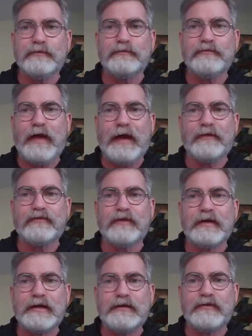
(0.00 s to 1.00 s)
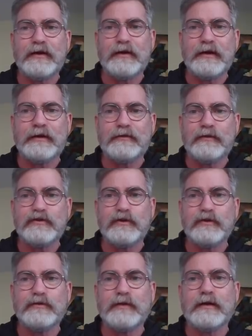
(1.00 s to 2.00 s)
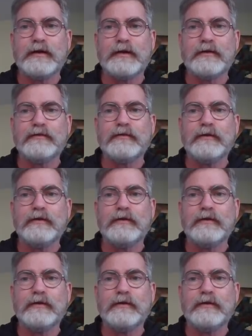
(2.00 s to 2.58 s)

faster and easier to get to Jude than it is